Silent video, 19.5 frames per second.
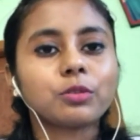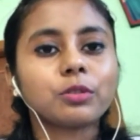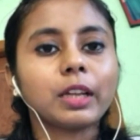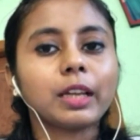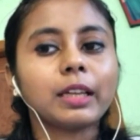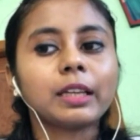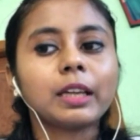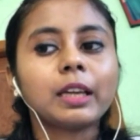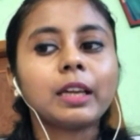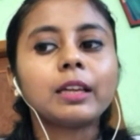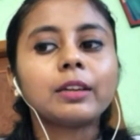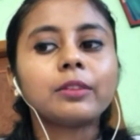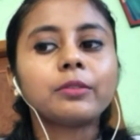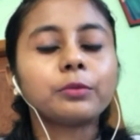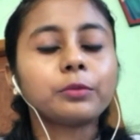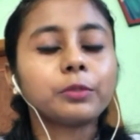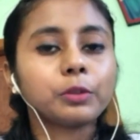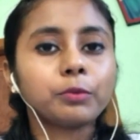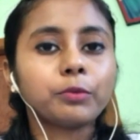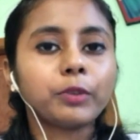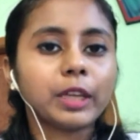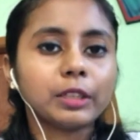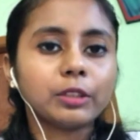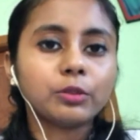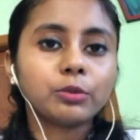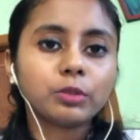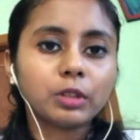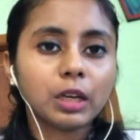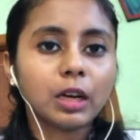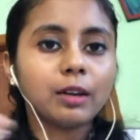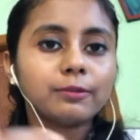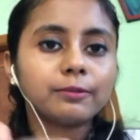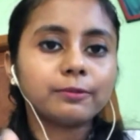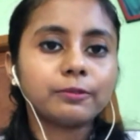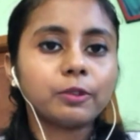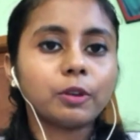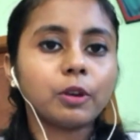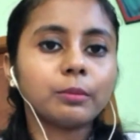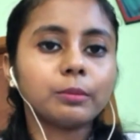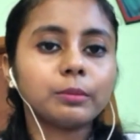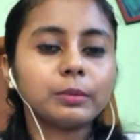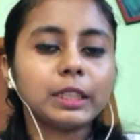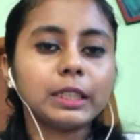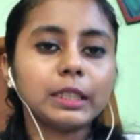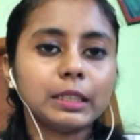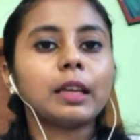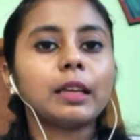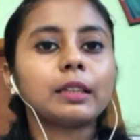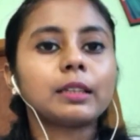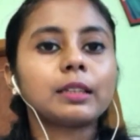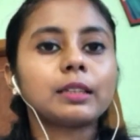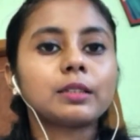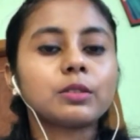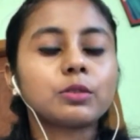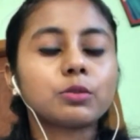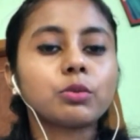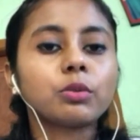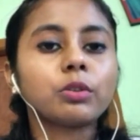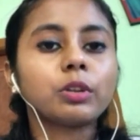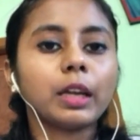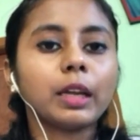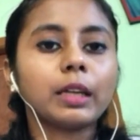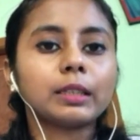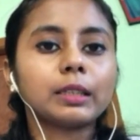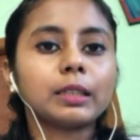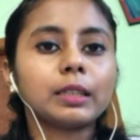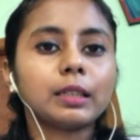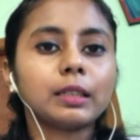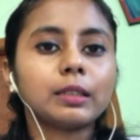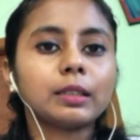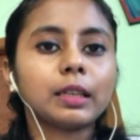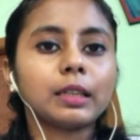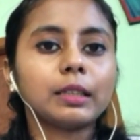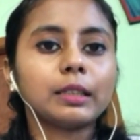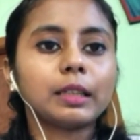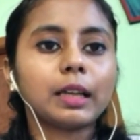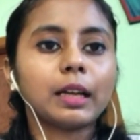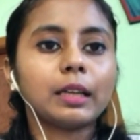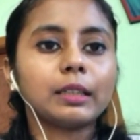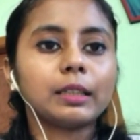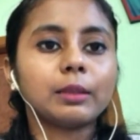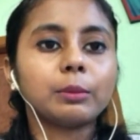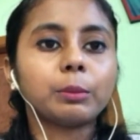Like when you come from heat, it's so hectic the entire day.